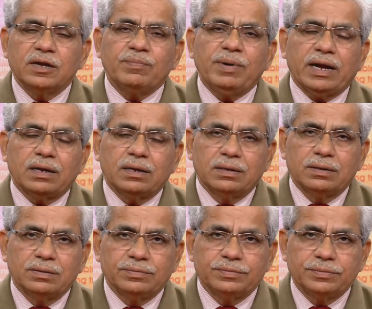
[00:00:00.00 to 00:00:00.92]
back
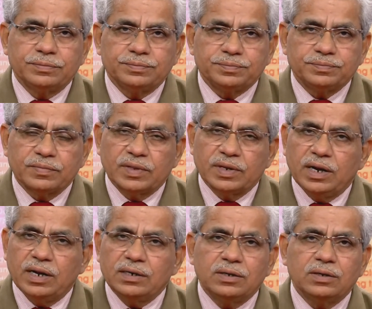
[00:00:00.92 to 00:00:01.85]

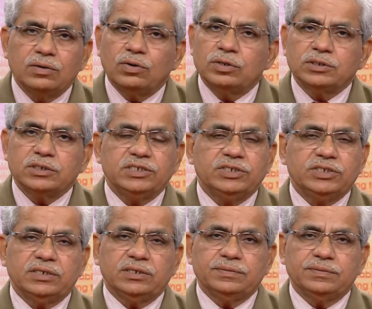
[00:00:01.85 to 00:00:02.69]
and cause injury.